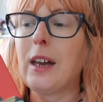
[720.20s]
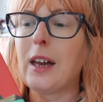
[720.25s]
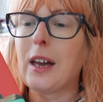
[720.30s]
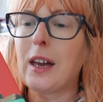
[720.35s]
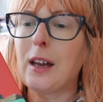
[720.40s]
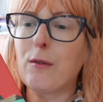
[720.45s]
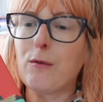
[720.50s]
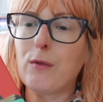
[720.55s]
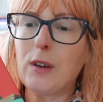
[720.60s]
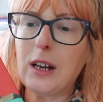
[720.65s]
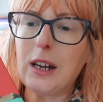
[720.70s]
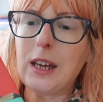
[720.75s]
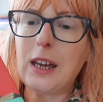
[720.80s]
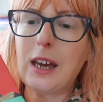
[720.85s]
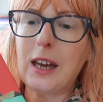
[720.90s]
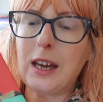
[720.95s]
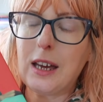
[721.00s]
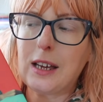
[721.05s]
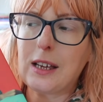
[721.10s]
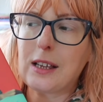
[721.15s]
It
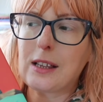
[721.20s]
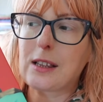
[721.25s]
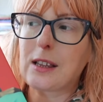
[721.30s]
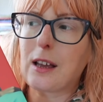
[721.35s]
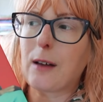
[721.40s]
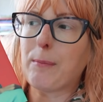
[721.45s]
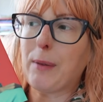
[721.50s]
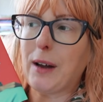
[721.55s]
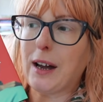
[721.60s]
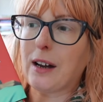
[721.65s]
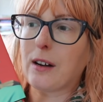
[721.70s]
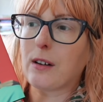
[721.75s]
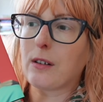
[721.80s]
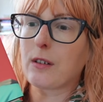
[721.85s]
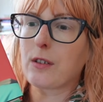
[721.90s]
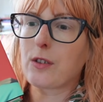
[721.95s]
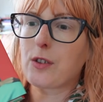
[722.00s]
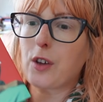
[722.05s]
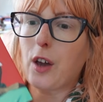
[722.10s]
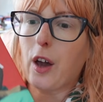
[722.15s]
really is
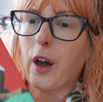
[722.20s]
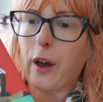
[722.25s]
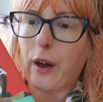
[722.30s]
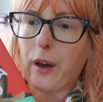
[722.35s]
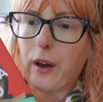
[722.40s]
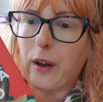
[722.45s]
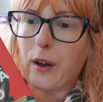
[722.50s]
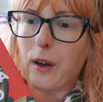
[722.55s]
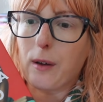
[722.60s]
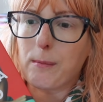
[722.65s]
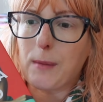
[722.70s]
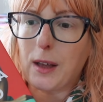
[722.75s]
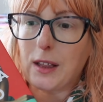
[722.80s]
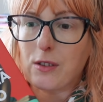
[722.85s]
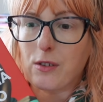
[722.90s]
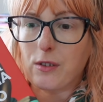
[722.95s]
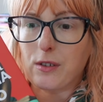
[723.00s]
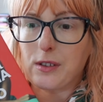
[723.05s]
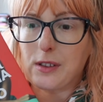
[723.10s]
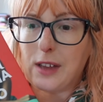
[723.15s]
about her
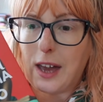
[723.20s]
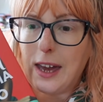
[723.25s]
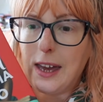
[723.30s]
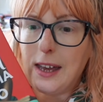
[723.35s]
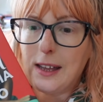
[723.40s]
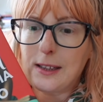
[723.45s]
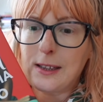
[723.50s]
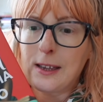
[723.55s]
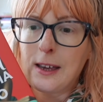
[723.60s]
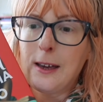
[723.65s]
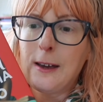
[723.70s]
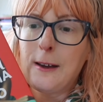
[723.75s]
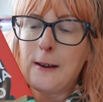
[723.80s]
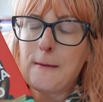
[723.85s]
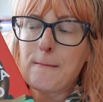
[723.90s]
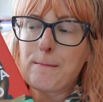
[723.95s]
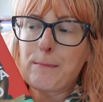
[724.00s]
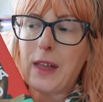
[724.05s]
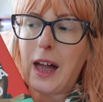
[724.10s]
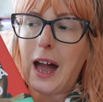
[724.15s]
mental state.
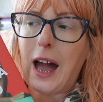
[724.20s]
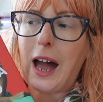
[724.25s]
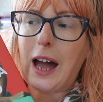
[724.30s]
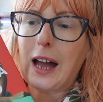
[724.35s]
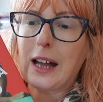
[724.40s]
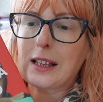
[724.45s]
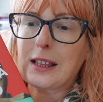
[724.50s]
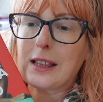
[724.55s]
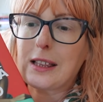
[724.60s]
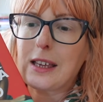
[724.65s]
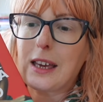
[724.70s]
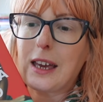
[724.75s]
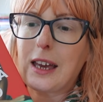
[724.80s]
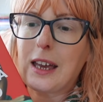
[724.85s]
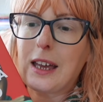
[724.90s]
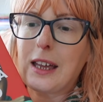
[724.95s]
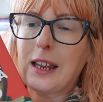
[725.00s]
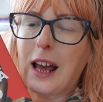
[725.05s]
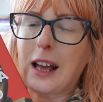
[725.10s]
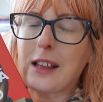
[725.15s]
And
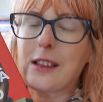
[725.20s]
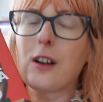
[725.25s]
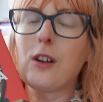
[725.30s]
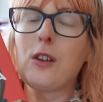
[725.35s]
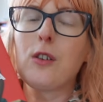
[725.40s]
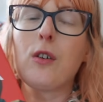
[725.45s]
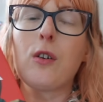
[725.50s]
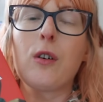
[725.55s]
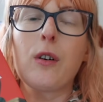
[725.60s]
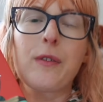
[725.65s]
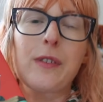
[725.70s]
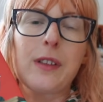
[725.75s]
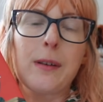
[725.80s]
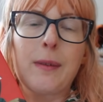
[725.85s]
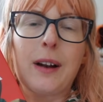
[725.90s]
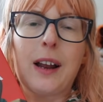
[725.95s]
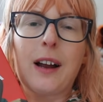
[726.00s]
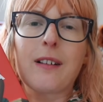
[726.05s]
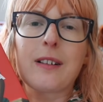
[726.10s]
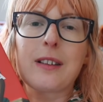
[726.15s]
it has a lot of
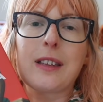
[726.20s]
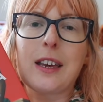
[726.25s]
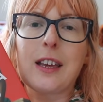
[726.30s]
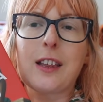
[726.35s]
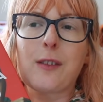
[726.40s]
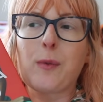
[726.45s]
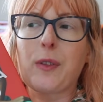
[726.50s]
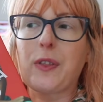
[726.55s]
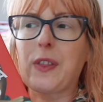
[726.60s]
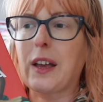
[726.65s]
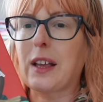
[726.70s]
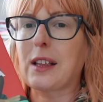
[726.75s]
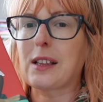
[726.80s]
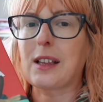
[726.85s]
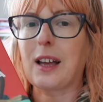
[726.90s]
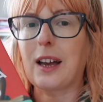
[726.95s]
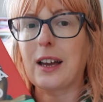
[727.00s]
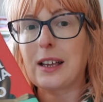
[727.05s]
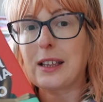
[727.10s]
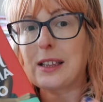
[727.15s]
similarities with things
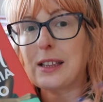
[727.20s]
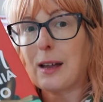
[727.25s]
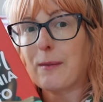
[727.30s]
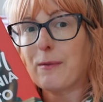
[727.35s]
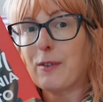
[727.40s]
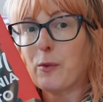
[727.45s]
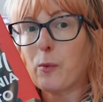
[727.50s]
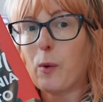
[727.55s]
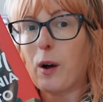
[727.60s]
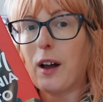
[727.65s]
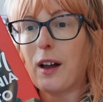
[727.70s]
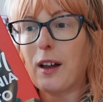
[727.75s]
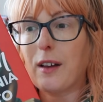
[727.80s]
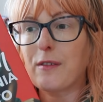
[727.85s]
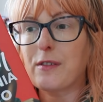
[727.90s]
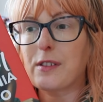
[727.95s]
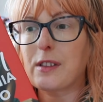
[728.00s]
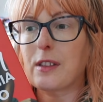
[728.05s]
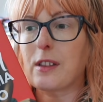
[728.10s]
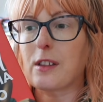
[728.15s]
like Stepford
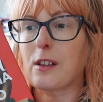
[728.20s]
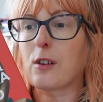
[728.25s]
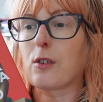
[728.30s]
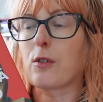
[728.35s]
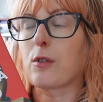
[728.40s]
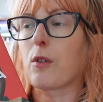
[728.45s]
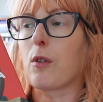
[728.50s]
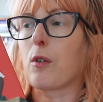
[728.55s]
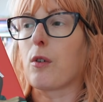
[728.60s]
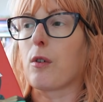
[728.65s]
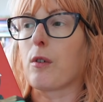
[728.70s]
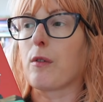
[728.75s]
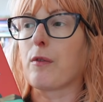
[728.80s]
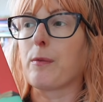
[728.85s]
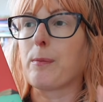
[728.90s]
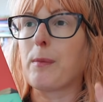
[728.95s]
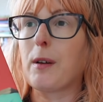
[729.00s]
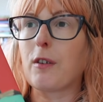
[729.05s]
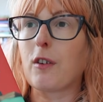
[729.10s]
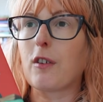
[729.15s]
Wives. There's a lot
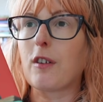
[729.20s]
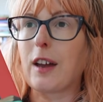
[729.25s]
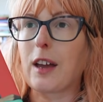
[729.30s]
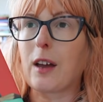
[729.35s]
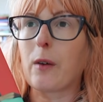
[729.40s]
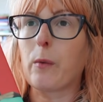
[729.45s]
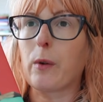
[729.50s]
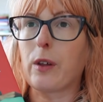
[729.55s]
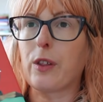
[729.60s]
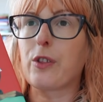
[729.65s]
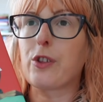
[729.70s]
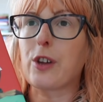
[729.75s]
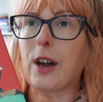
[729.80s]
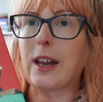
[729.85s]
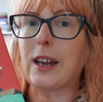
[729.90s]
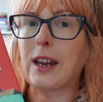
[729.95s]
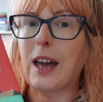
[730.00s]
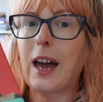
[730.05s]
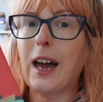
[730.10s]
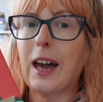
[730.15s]
of mirroring with
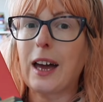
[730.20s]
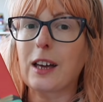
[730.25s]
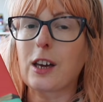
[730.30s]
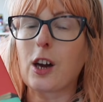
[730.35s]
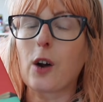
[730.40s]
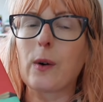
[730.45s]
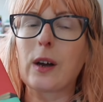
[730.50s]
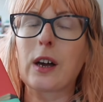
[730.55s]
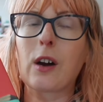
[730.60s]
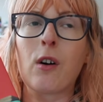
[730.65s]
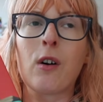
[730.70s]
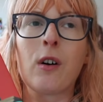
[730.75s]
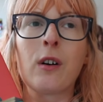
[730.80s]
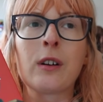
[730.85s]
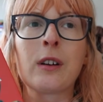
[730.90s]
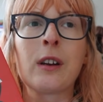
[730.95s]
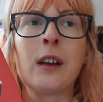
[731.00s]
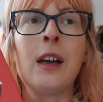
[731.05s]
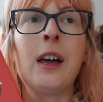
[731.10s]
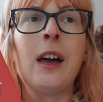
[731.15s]
Jane Eyre going
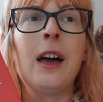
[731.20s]
on.